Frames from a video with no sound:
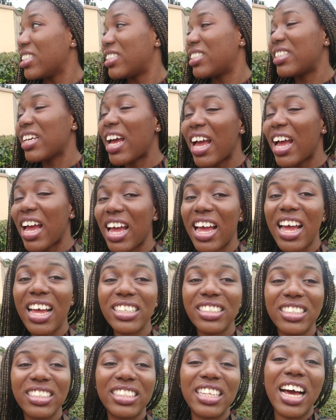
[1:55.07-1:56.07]

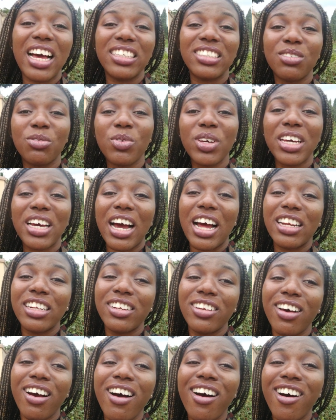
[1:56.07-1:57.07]
said that we
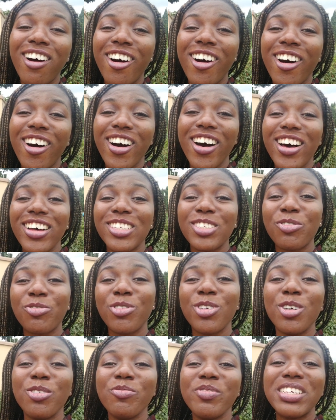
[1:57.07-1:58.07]
cannot
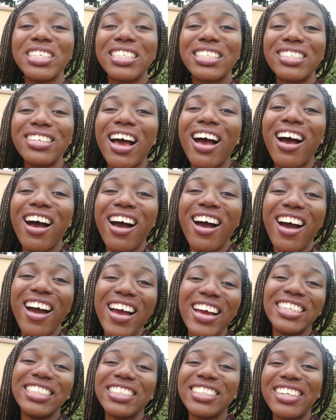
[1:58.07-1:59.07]
film
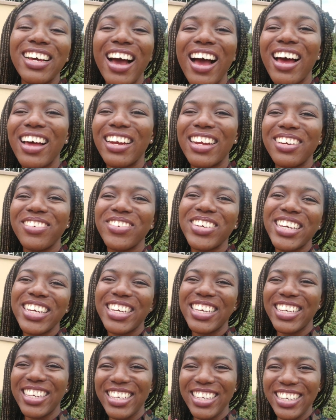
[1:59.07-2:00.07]
inside the
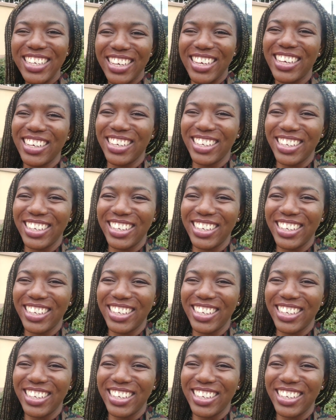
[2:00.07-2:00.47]
gallery.